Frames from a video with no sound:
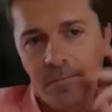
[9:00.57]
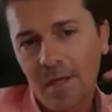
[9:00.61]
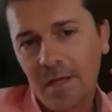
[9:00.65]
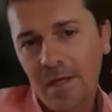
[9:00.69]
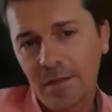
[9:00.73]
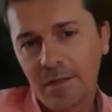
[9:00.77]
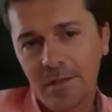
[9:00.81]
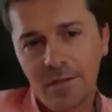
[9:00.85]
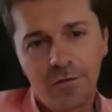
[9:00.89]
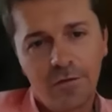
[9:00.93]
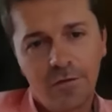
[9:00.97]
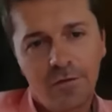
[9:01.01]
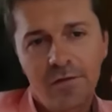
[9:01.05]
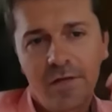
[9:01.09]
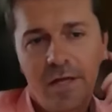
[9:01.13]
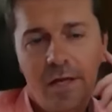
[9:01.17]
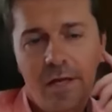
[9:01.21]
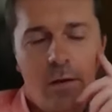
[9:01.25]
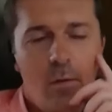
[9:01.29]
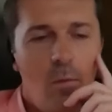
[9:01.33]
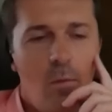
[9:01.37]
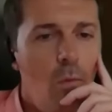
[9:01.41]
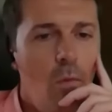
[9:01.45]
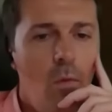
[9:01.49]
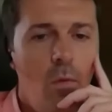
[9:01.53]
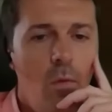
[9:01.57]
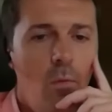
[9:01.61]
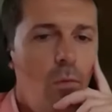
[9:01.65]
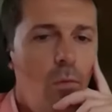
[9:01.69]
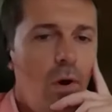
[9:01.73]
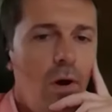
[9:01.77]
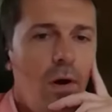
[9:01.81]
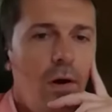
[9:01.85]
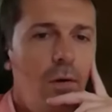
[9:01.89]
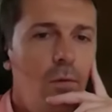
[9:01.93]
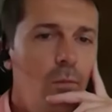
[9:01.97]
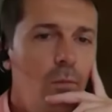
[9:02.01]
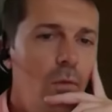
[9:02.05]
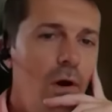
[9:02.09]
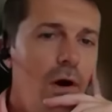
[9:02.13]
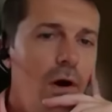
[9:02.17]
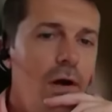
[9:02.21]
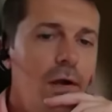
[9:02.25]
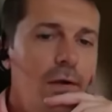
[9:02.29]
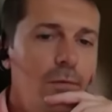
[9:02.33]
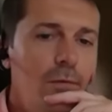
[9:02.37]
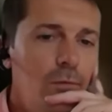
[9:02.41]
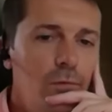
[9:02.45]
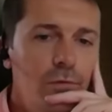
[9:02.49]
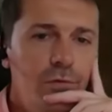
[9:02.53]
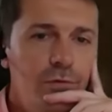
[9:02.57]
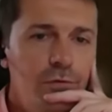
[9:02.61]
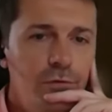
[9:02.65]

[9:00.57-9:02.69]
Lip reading: And it's just like, why would